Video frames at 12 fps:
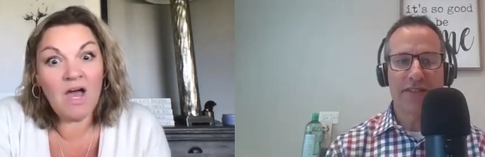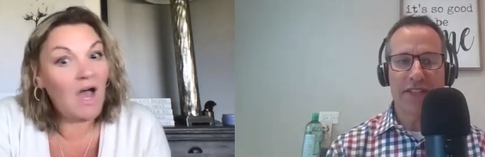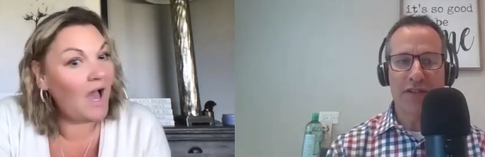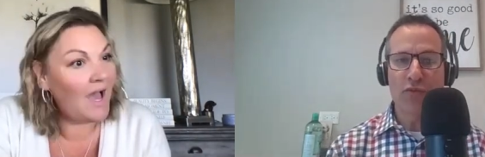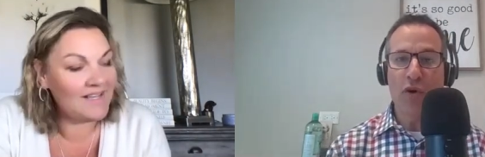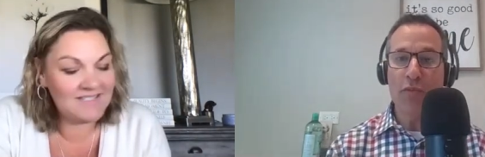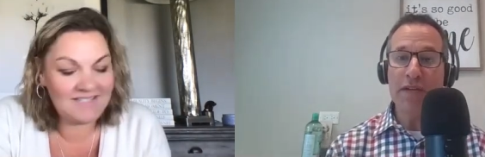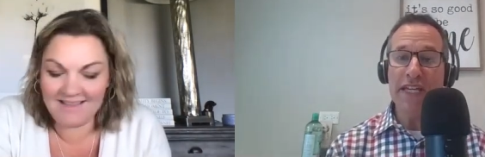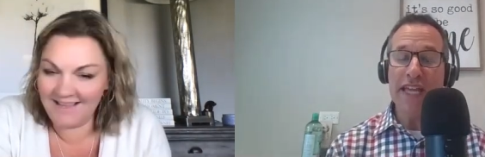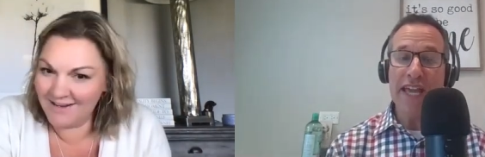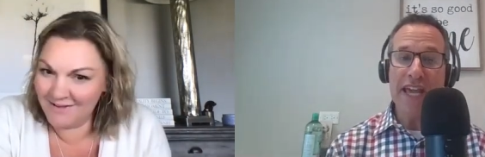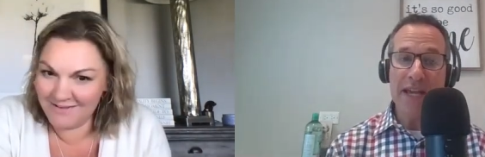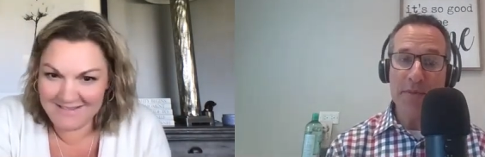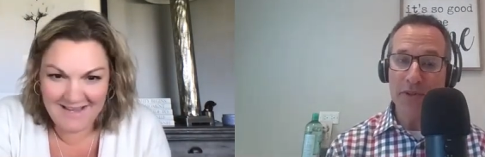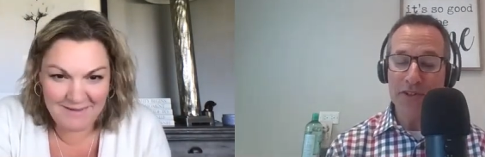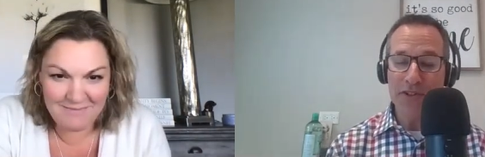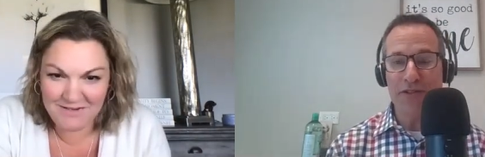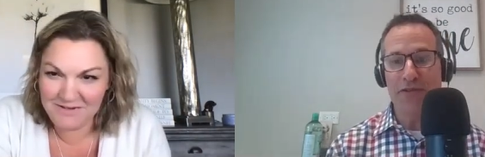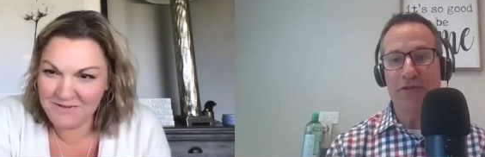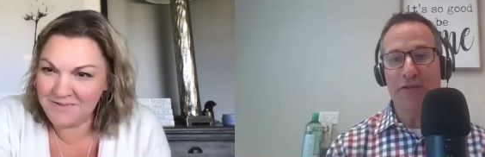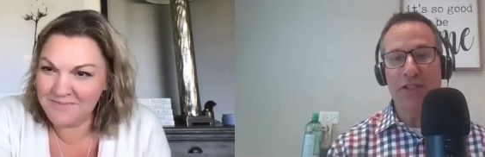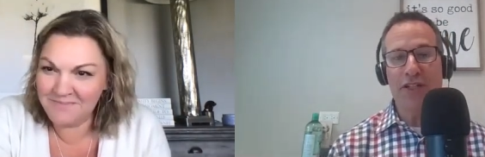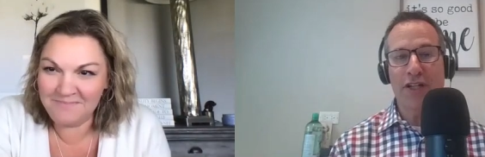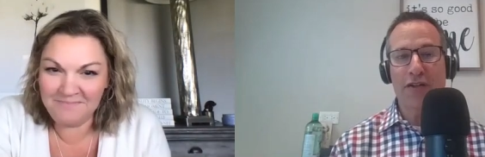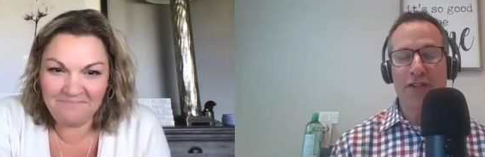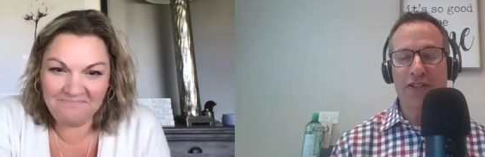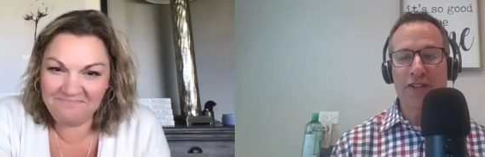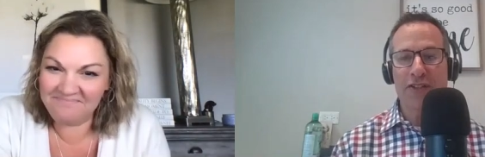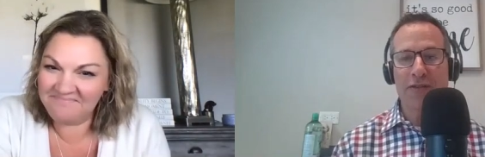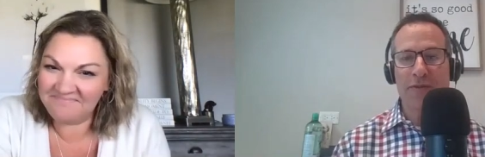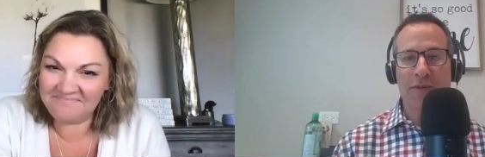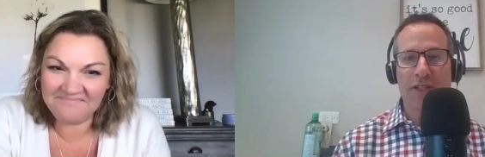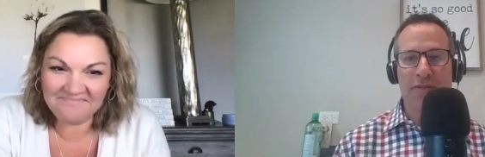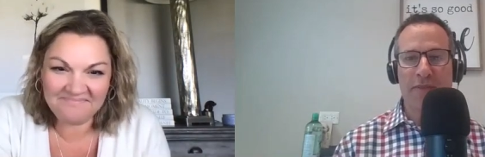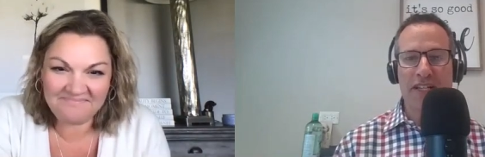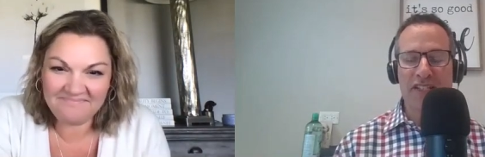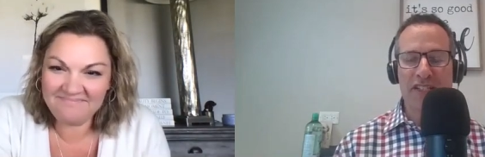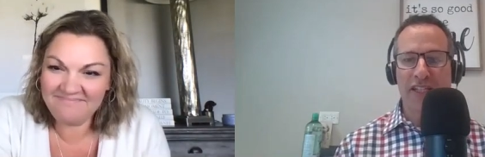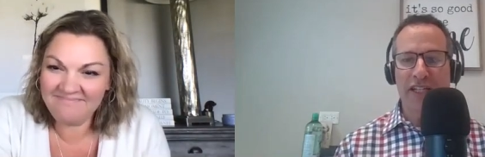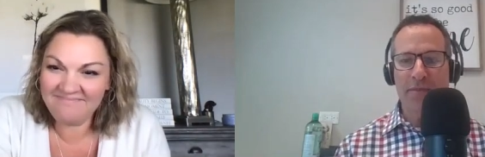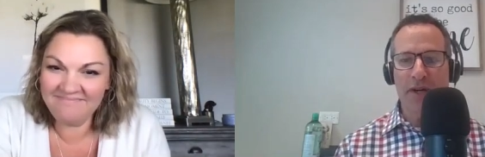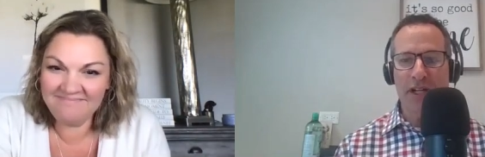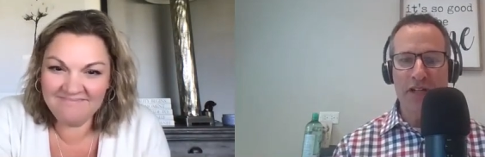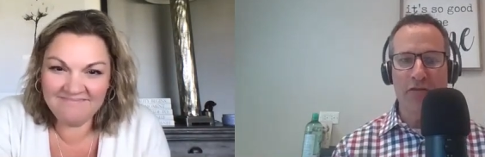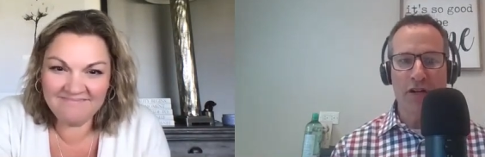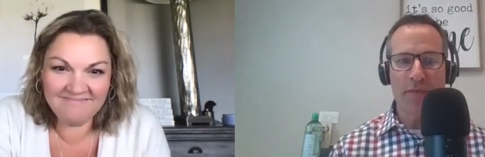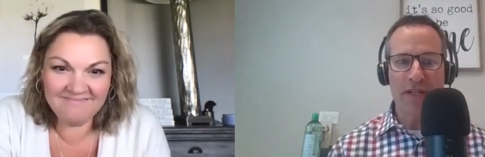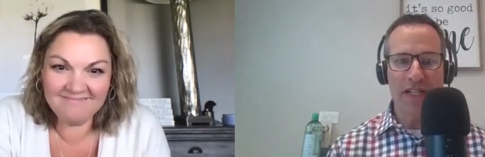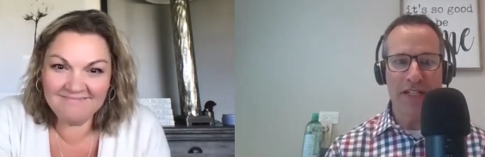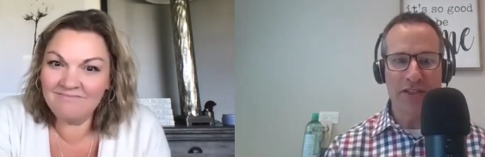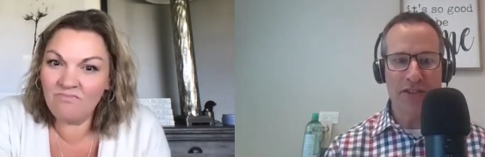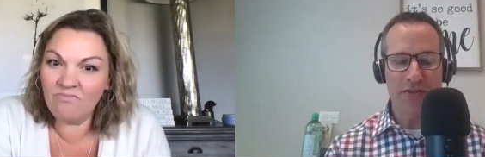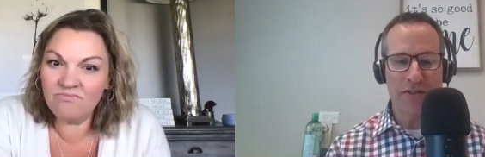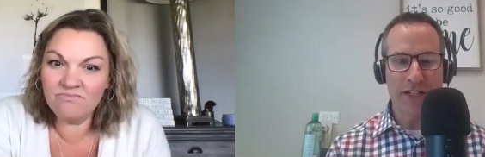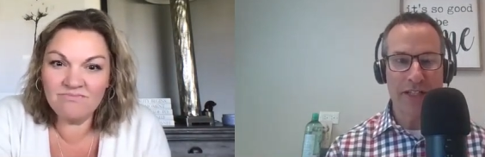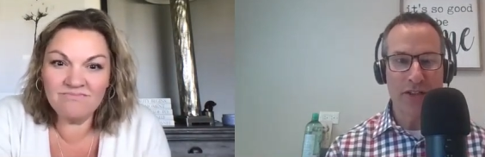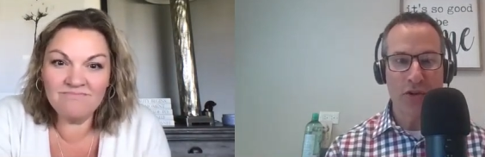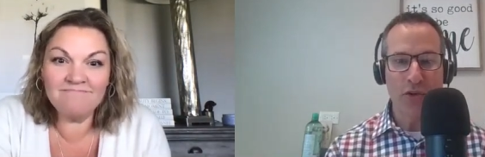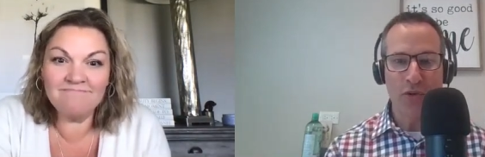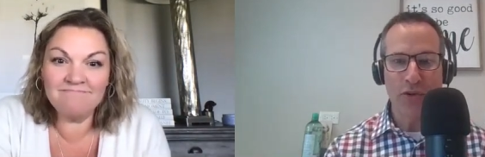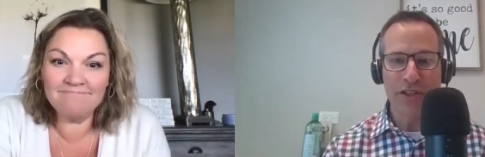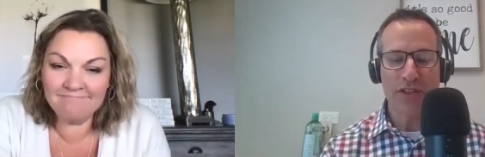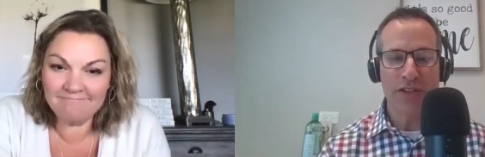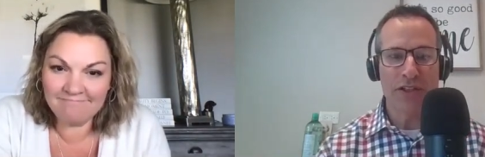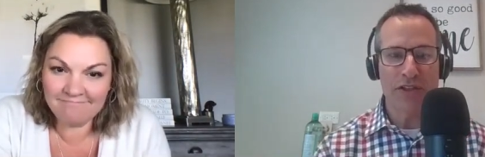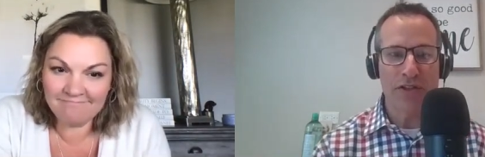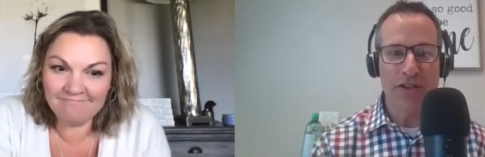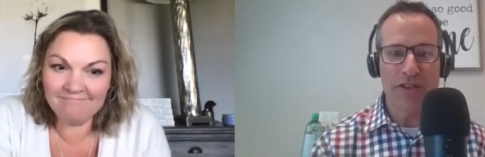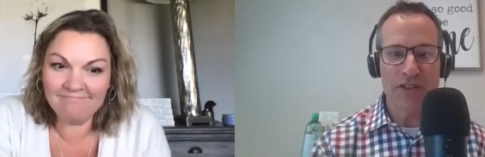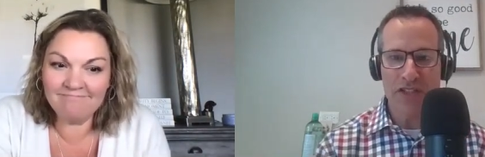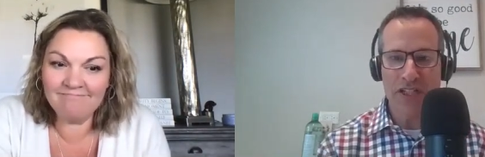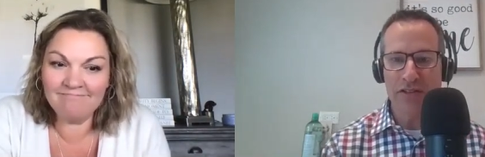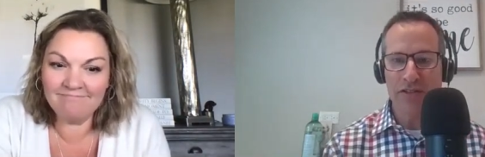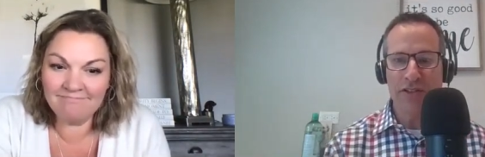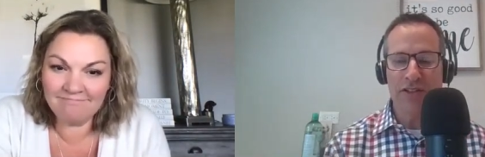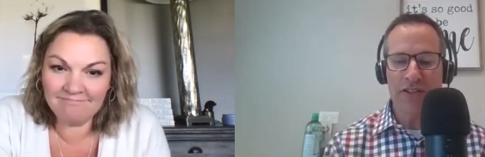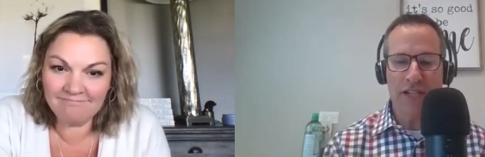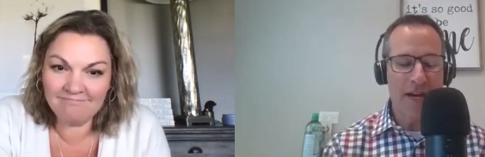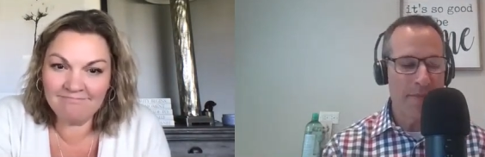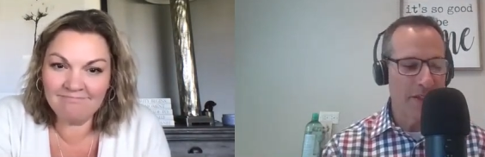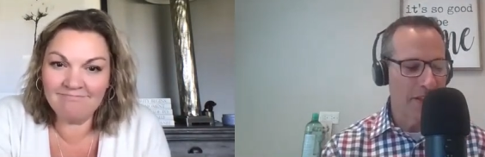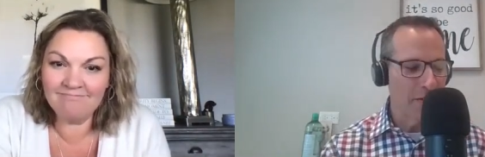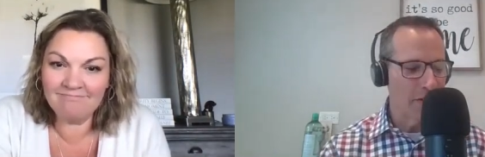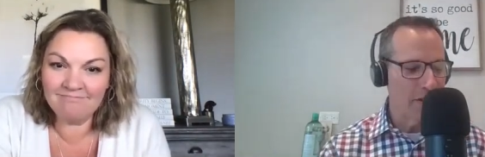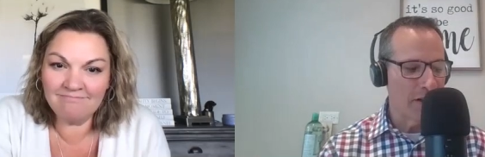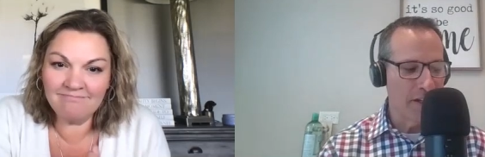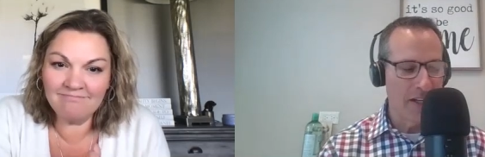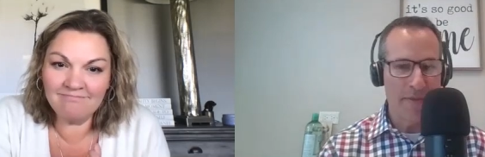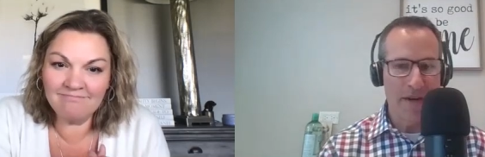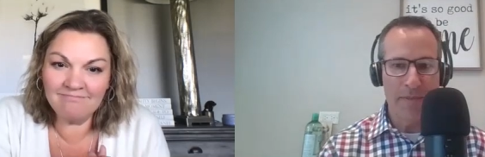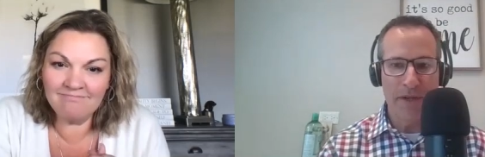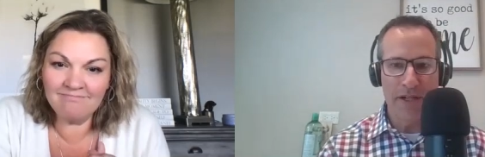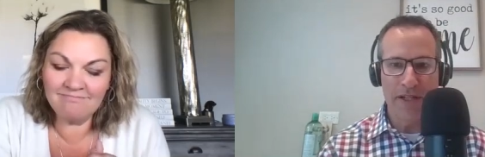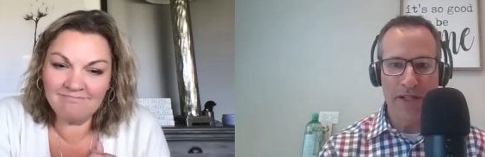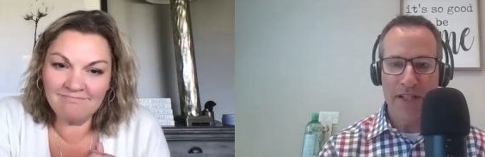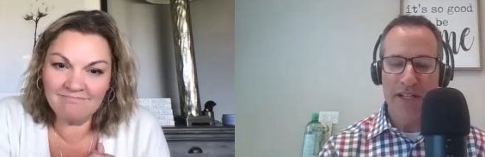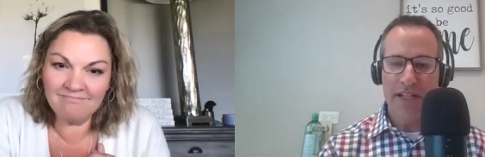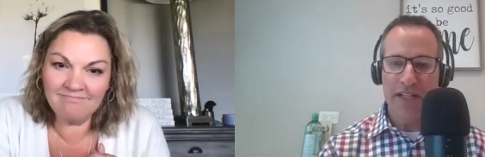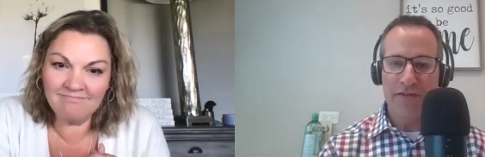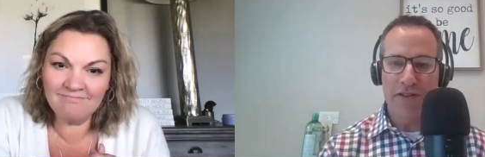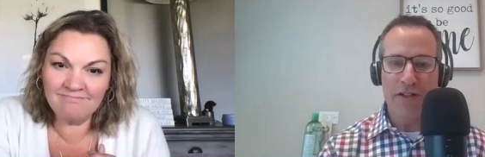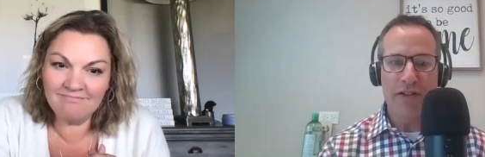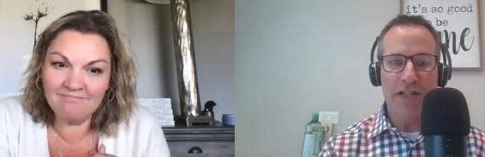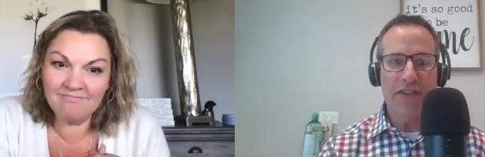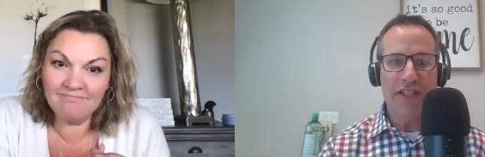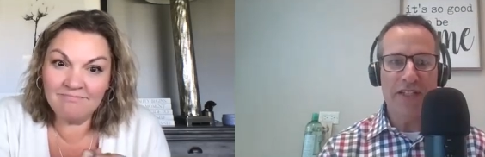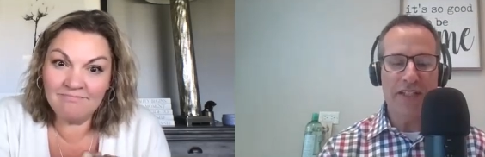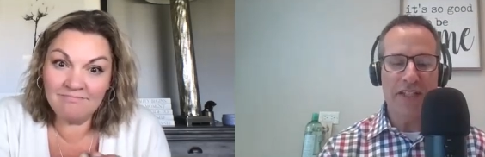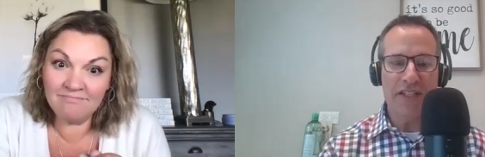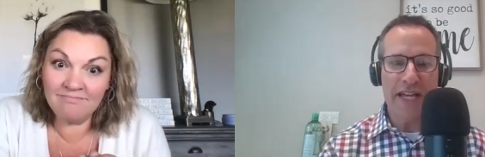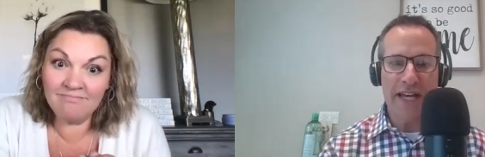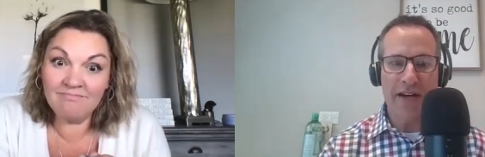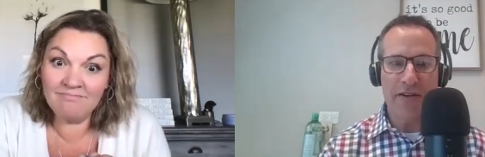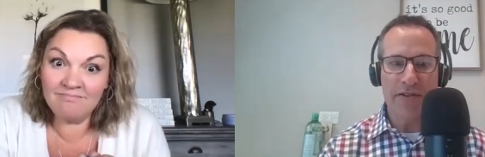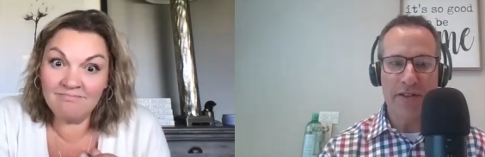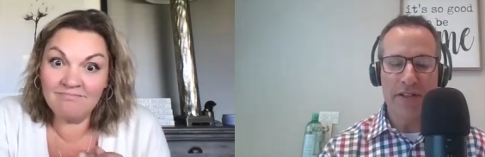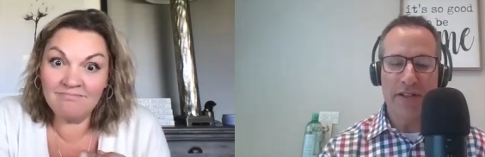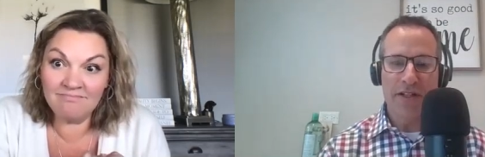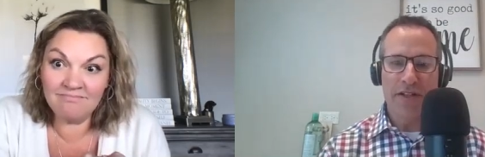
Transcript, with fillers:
Speaker 1: Like you I won't be able to. You know, this isn't. This may sound like money grubbing and just like a cold and clinical and sterile. This topic that we're talking about, but if you don't get these things down,